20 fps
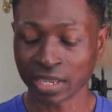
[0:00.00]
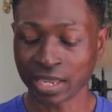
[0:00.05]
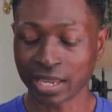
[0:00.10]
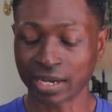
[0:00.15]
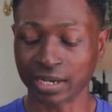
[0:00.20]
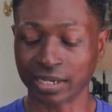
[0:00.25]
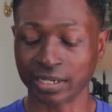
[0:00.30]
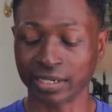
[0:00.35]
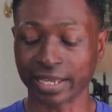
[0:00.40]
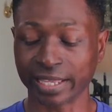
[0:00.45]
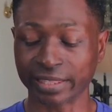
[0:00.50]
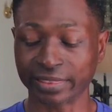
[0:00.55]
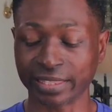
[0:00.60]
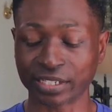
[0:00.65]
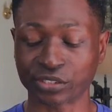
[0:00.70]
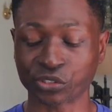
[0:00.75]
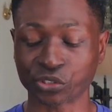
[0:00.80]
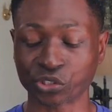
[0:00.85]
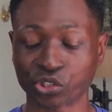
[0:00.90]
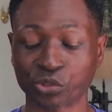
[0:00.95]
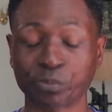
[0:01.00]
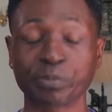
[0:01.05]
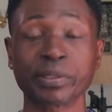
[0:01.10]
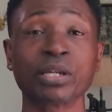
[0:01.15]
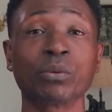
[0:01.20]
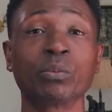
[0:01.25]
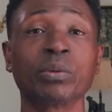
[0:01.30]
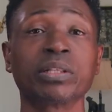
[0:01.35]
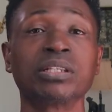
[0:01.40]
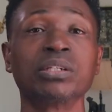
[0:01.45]
Uh, and they should
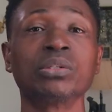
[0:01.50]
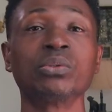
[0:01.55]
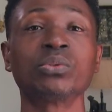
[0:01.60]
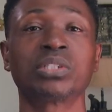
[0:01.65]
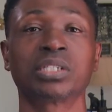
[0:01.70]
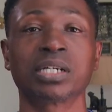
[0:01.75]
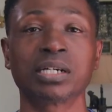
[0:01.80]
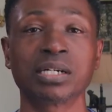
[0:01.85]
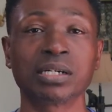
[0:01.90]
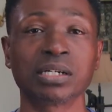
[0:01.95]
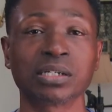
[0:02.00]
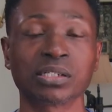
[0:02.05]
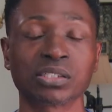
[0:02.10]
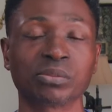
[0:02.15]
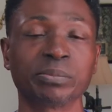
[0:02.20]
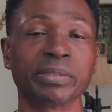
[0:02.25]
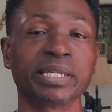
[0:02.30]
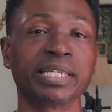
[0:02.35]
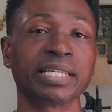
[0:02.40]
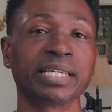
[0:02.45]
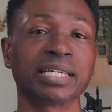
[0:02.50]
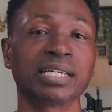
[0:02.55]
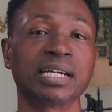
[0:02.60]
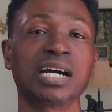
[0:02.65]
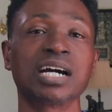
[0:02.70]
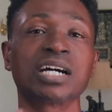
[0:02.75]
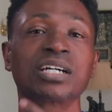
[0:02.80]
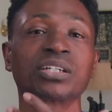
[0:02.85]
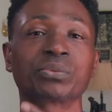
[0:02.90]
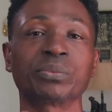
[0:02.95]
speak with new tongues, meaning
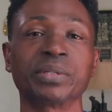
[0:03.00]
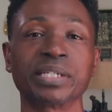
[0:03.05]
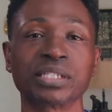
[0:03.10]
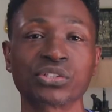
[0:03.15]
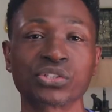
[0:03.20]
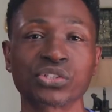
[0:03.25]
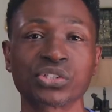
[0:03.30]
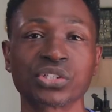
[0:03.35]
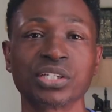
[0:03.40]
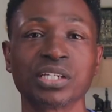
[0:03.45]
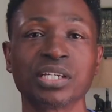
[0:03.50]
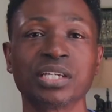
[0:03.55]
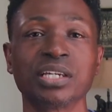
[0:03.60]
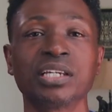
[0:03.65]
utterance.